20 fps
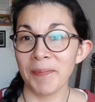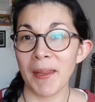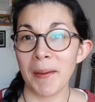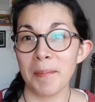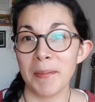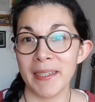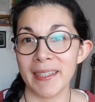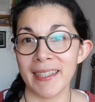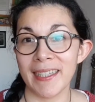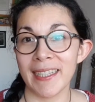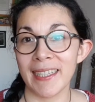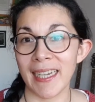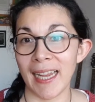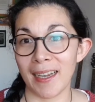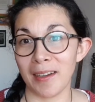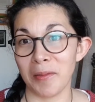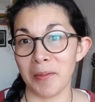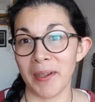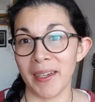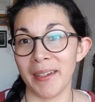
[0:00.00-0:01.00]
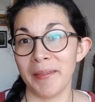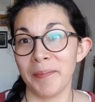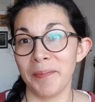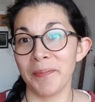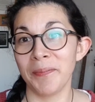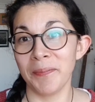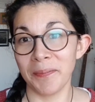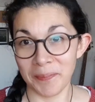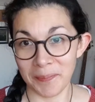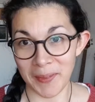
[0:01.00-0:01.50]
Mrs. Dalloway
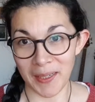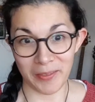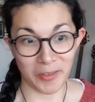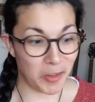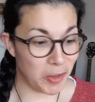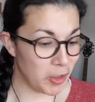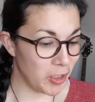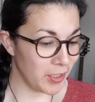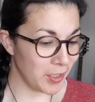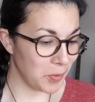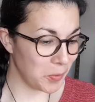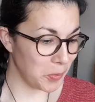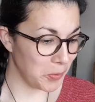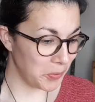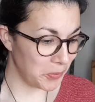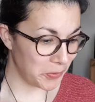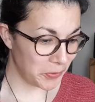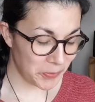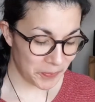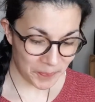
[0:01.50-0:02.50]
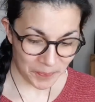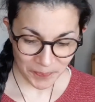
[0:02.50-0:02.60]
by Virginia Woolf.